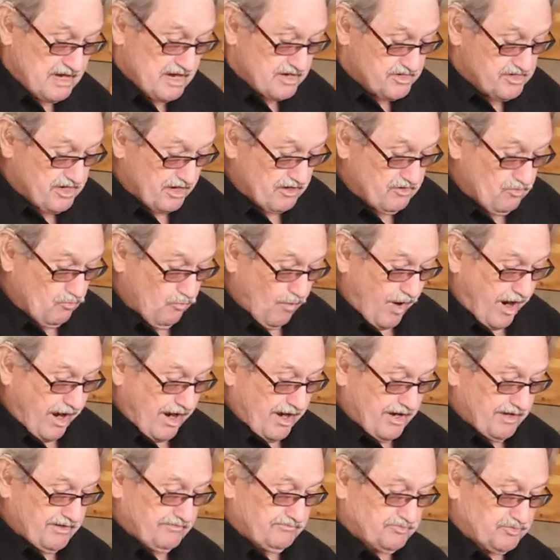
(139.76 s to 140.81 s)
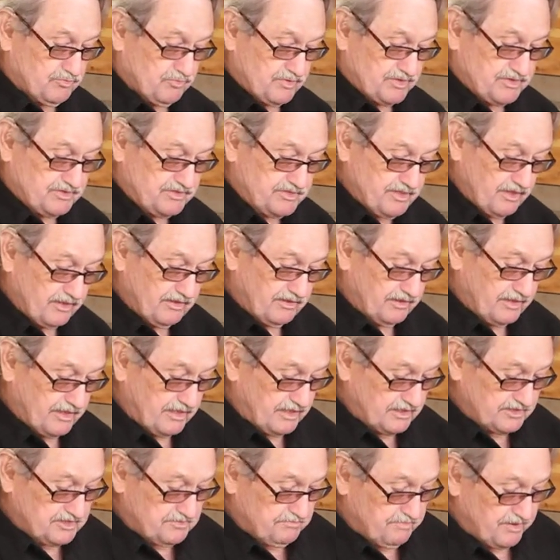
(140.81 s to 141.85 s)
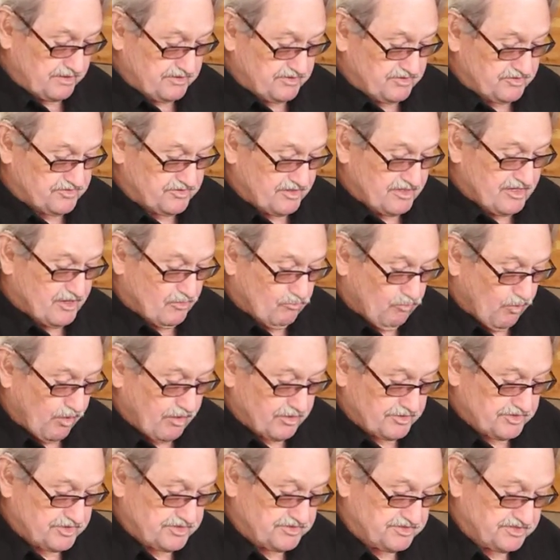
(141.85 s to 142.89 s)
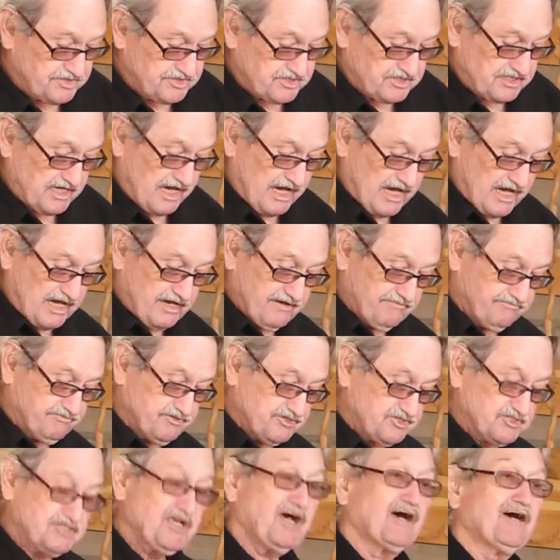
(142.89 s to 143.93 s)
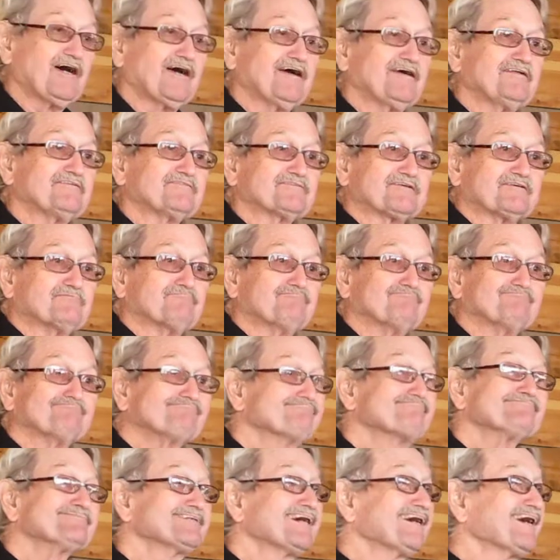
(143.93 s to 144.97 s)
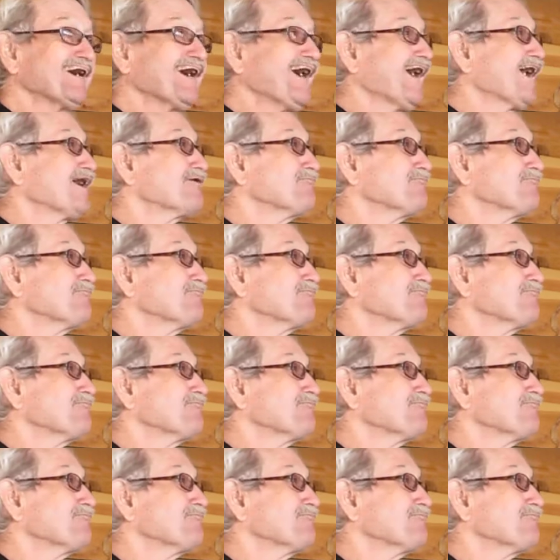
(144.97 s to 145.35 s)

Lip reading: Young wives with dull husbands watch the sky for signs, and I